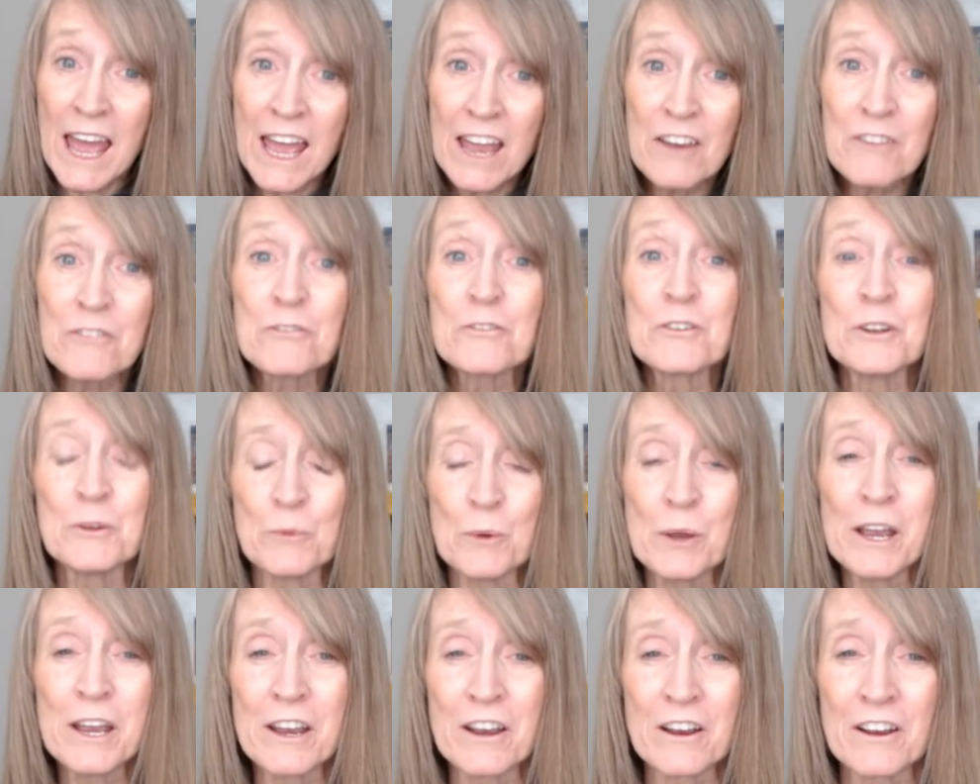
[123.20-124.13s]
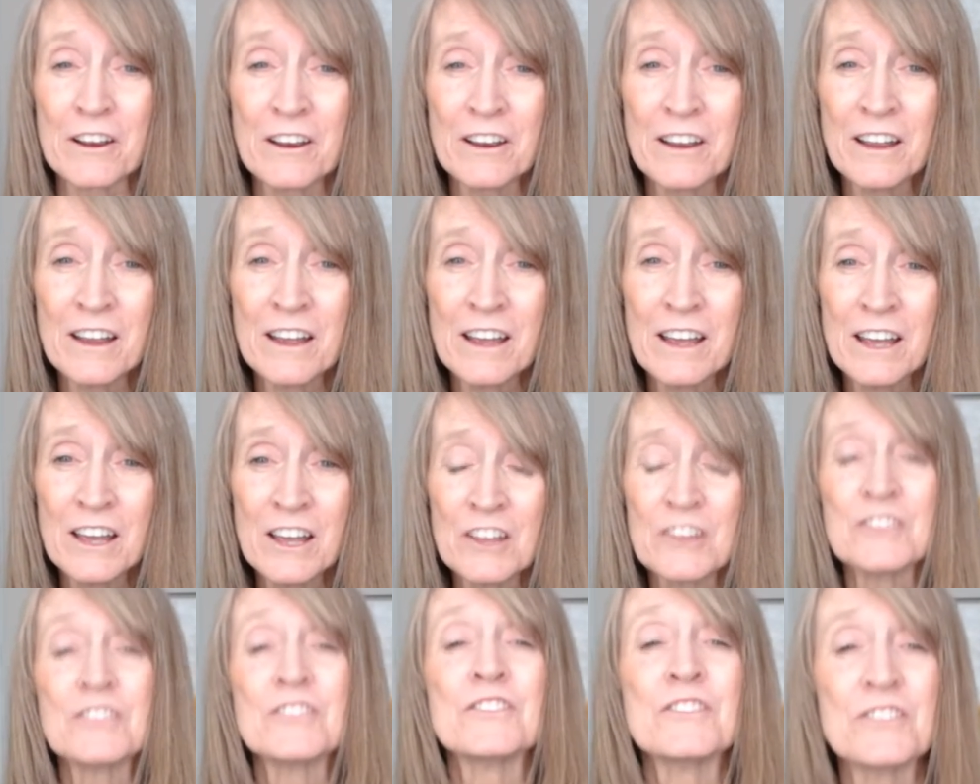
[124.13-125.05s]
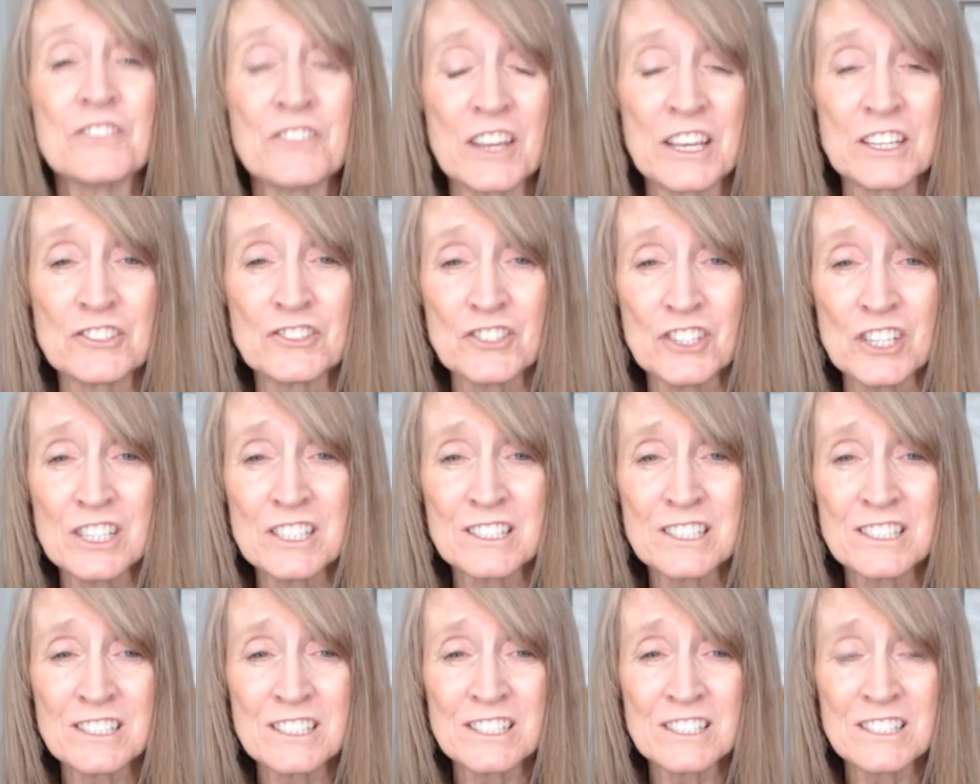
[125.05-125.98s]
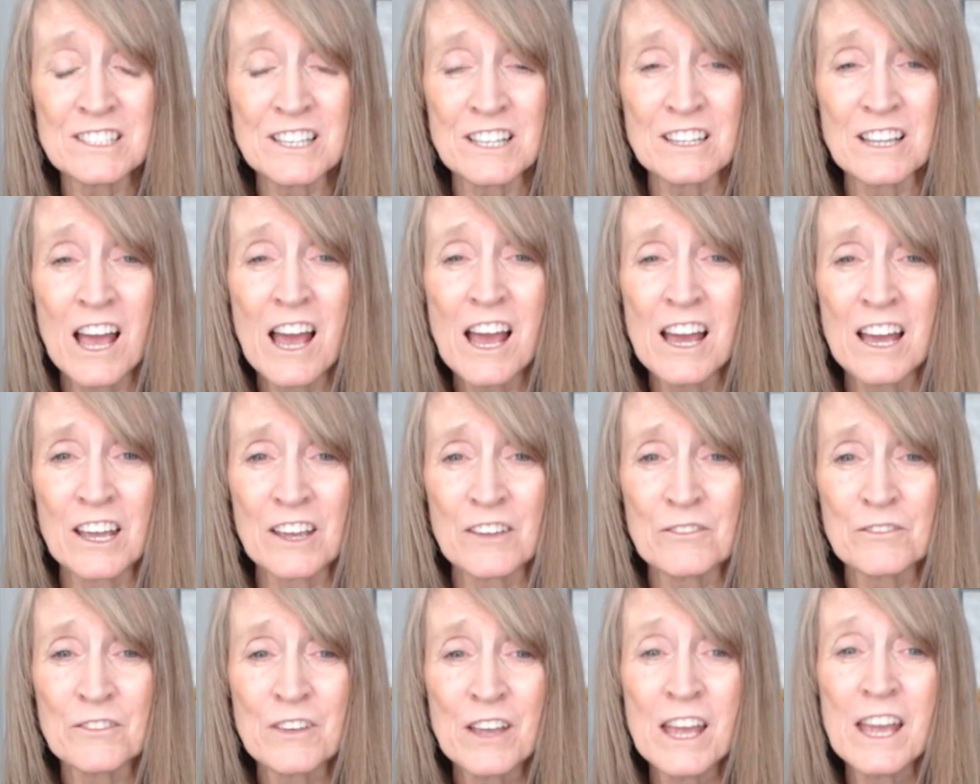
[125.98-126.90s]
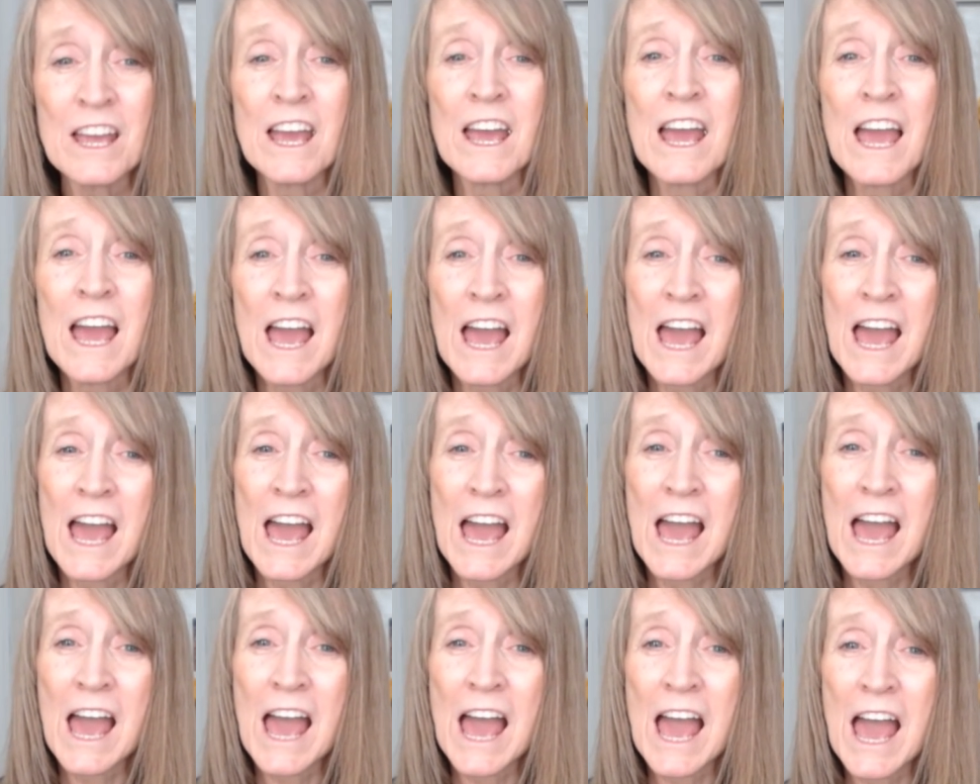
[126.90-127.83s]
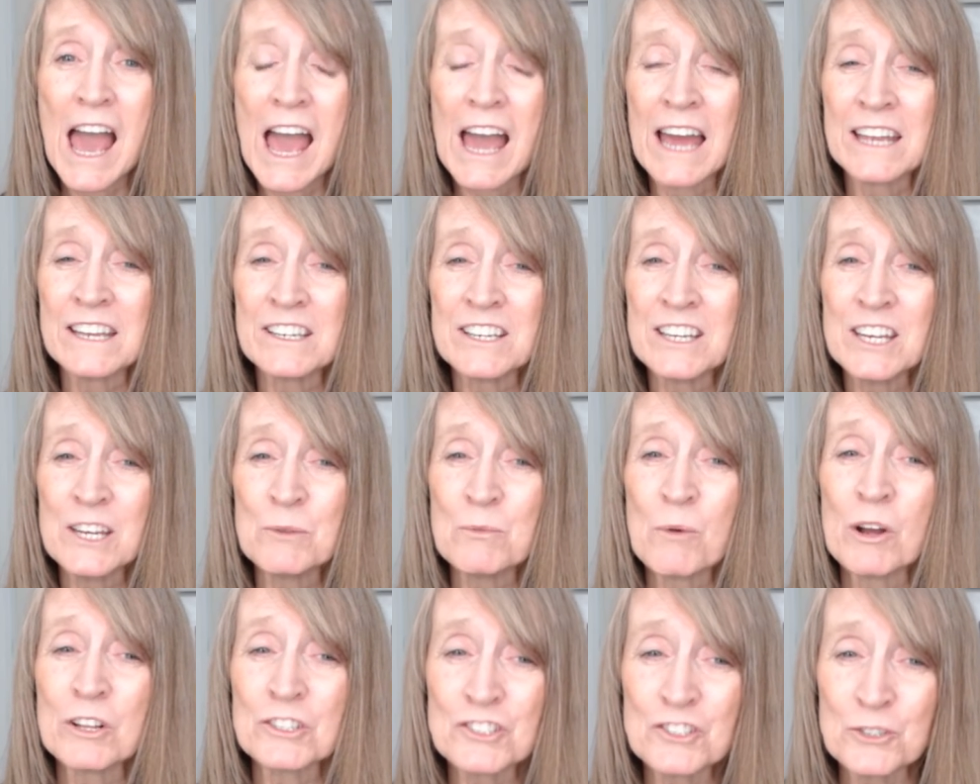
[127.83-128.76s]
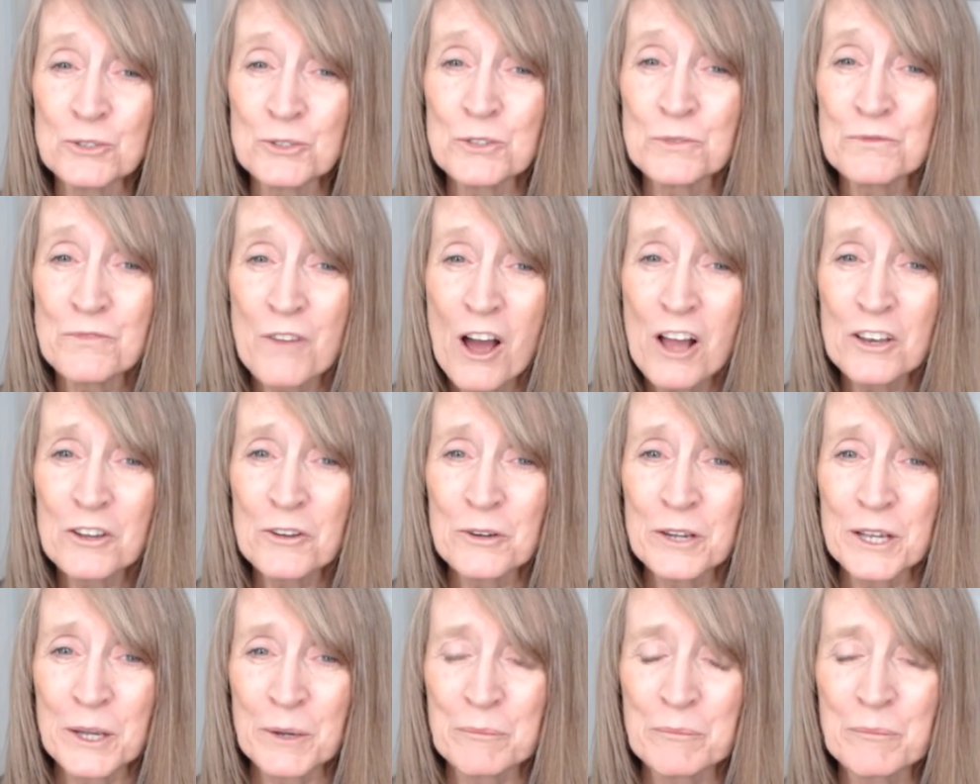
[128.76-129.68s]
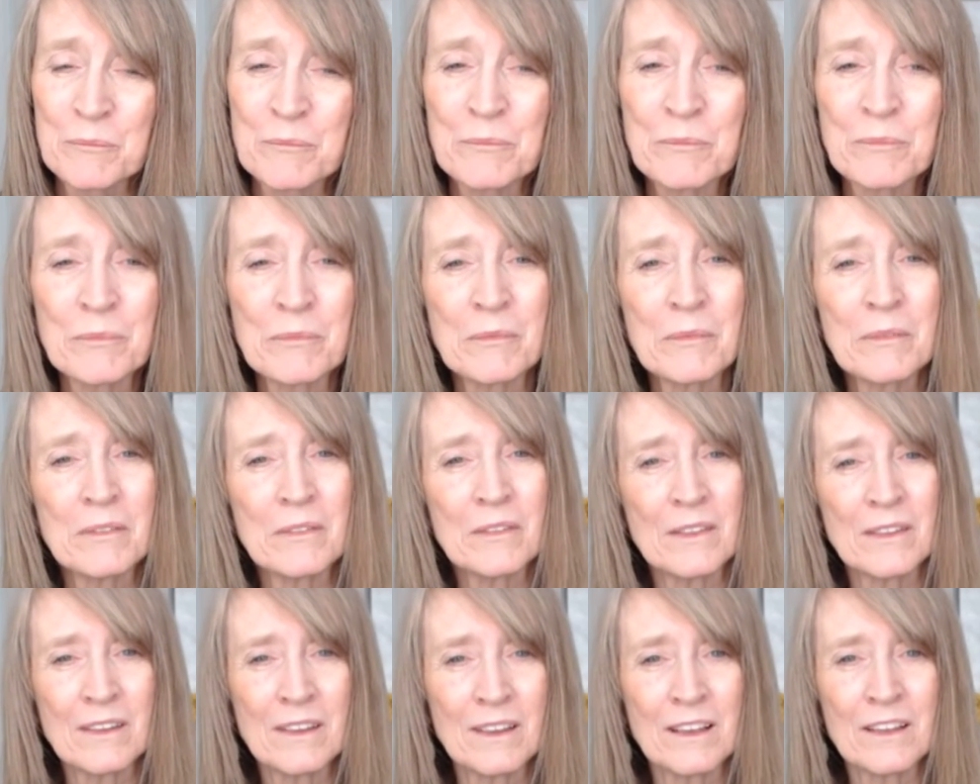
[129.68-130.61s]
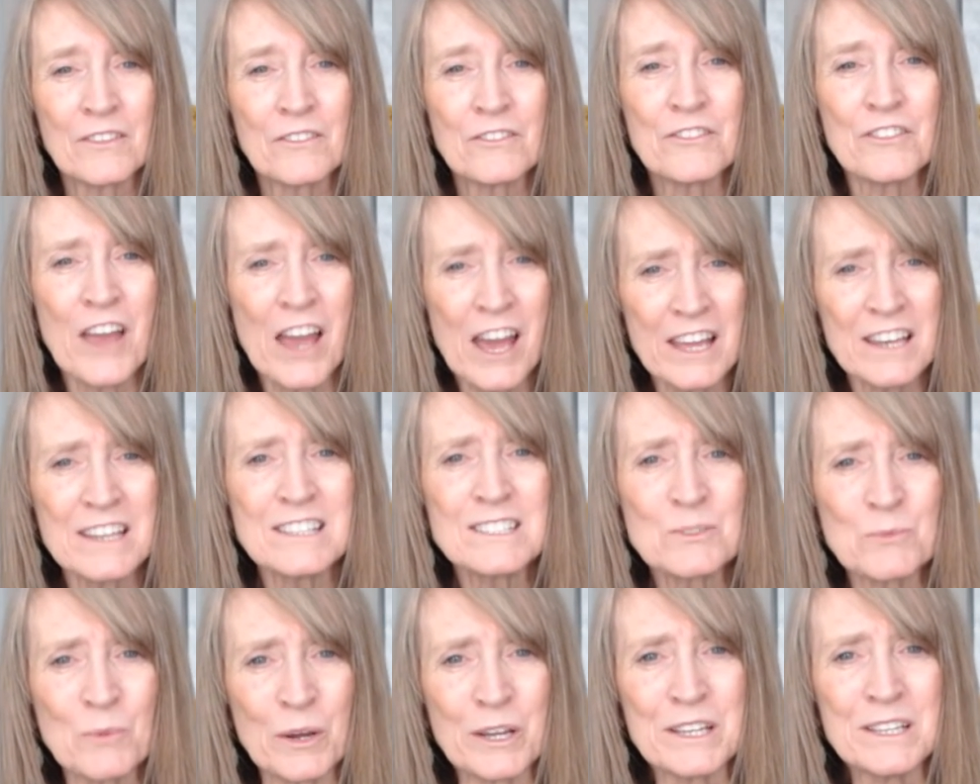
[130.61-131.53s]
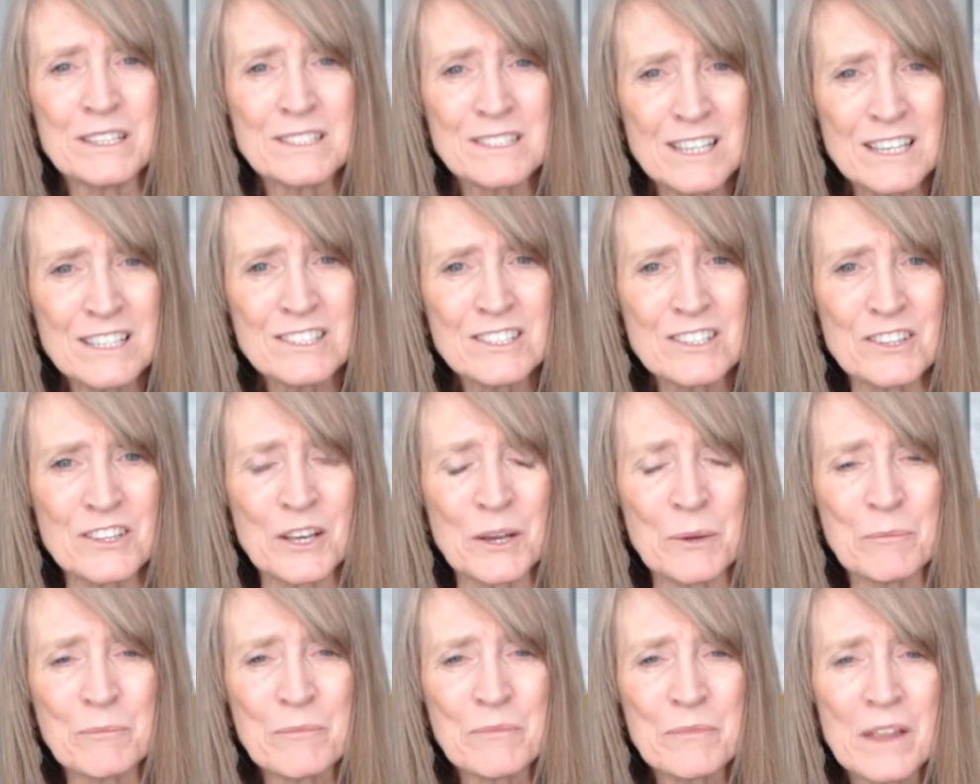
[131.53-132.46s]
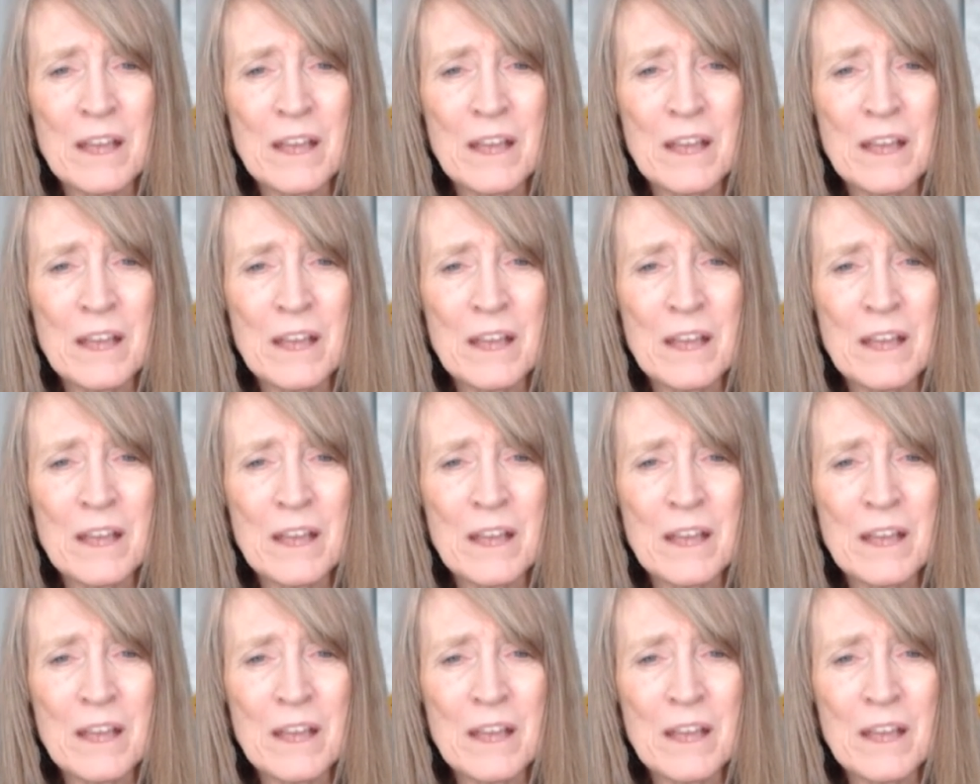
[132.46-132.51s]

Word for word: everywhere, that Jesus is alive and he wants you to follow him. That is what he said to them